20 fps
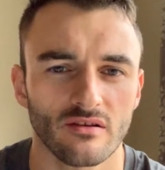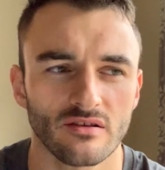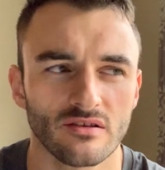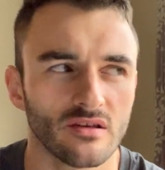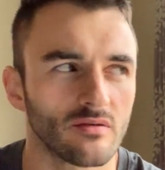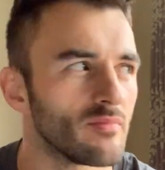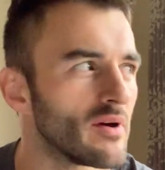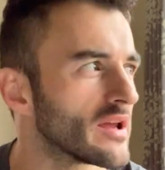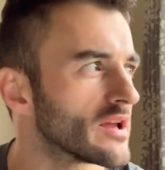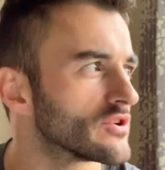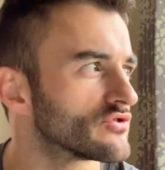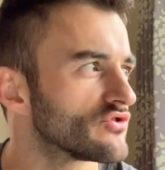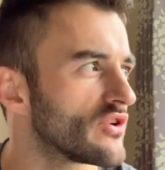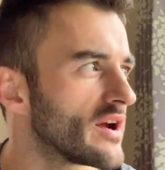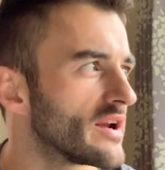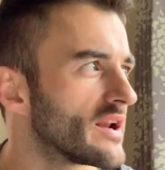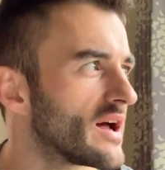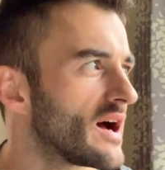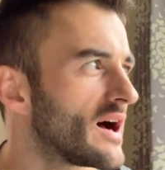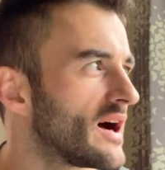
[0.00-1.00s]
to make your
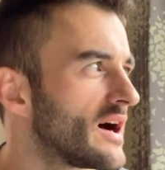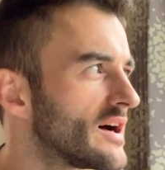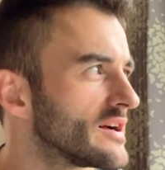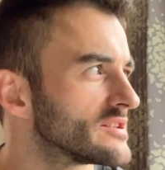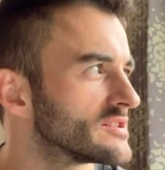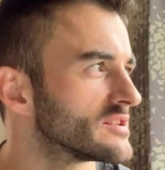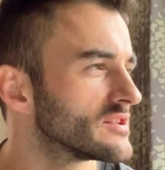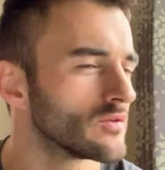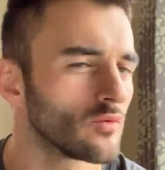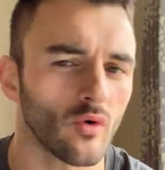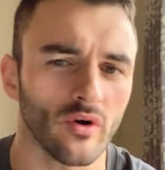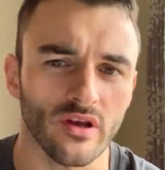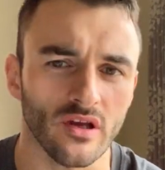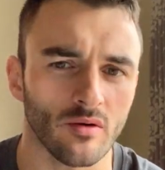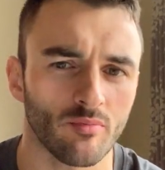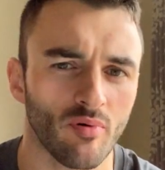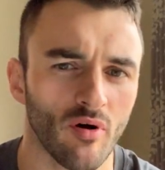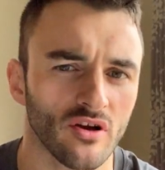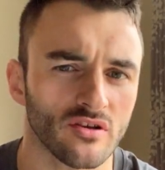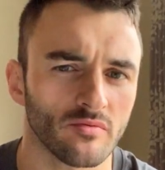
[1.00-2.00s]
trainer harder than what you
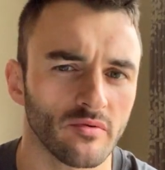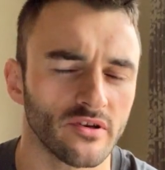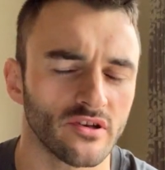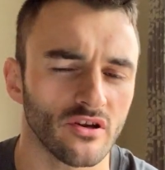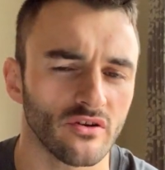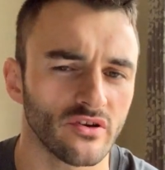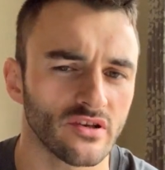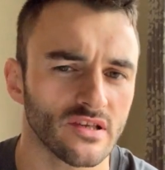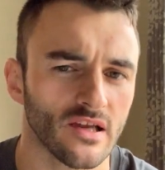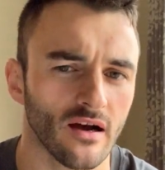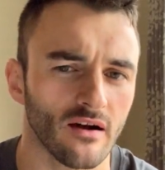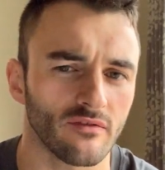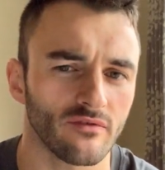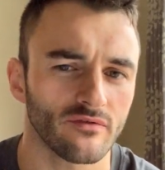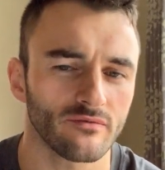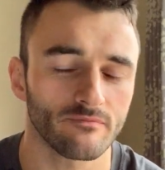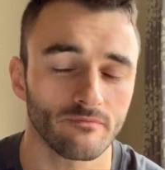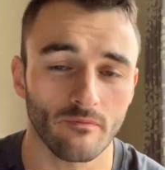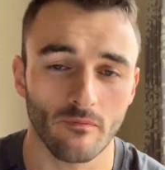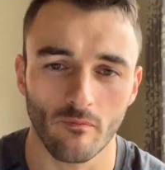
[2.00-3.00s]
could possibly do yourself?
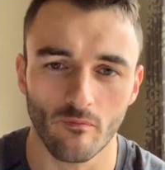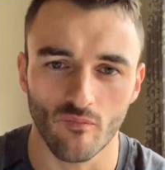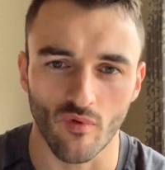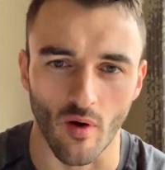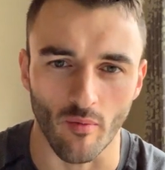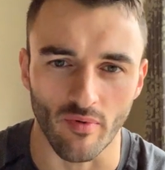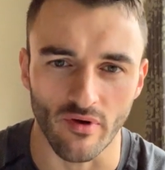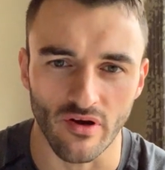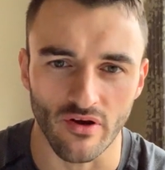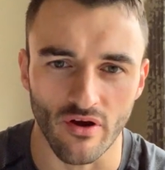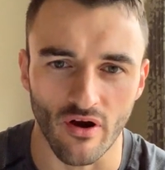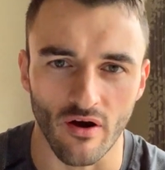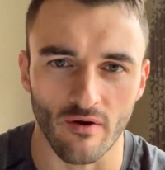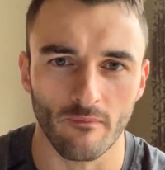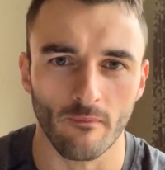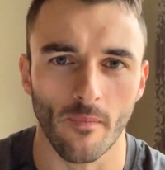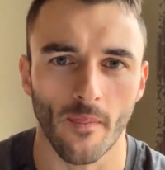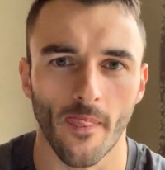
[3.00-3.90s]
Probably not.